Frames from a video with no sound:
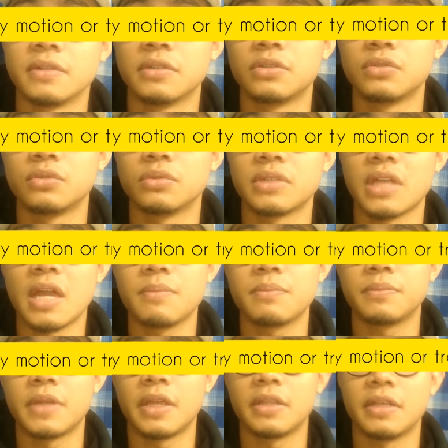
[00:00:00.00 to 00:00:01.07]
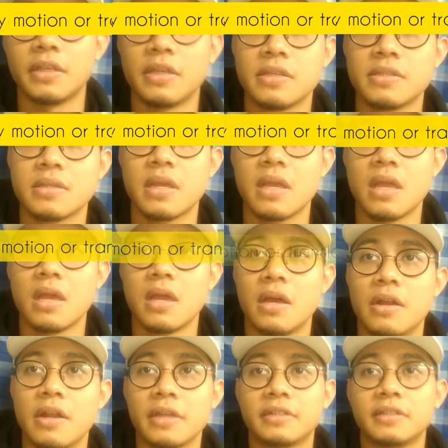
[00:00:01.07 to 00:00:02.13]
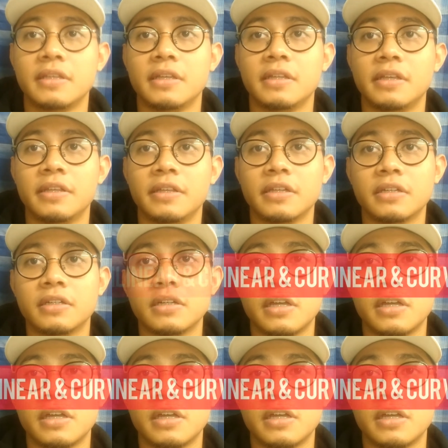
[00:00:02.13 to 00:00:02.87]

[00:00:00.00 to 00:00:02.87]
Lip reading: a two type, that is rectilinear